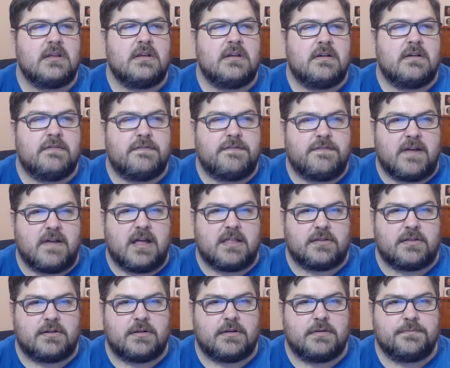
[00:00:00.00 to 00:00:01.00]

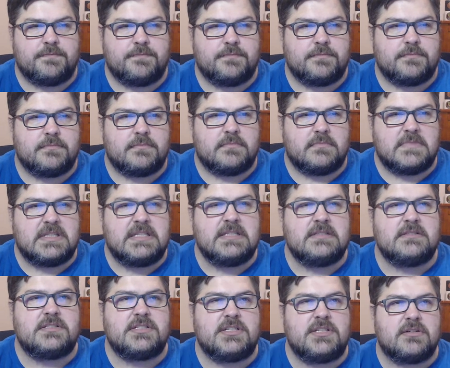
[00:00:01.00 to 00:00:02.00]
Father,
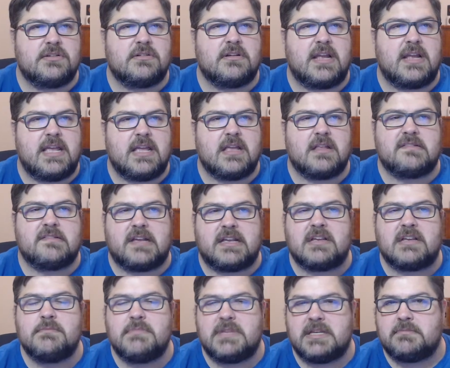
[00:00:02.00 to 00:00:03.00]
into your hands I
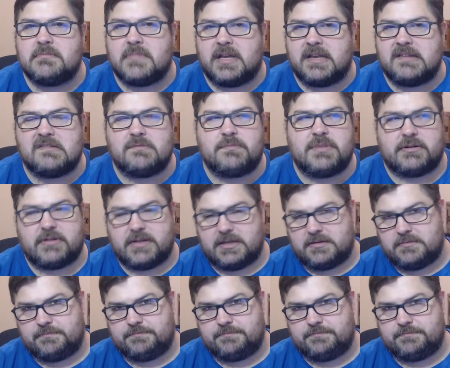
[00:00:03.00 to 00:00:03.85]
commit my spirit.